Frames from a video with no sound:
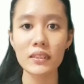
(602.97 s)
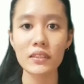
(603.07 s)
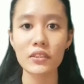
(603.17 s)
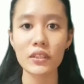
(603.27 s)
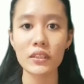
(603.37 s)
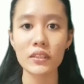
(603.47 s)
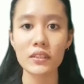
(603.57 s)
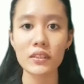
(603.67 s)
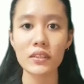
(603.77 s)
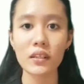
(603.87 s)

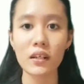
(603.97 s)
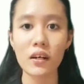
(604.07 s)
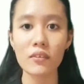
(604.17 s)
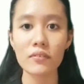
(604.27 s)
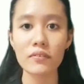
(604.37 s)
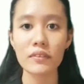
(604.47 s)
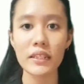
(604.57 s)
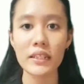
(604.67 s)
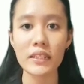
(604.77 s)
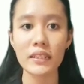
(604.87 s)
structural of
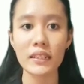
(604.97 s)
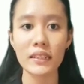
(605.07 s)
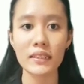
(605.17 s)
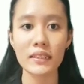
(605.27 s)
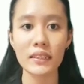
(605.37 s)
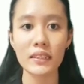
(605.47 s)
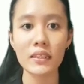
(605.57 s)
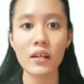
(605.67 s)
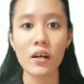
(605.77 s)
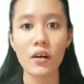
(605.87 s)
linear elastic
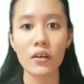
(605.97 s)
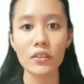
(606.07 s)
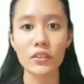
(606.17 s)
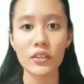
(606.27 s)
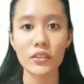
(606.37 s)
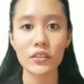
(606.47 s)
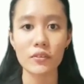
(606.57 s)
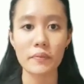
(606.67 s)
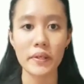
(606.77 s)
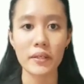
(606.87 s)

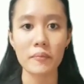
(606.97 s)
orthorhombic.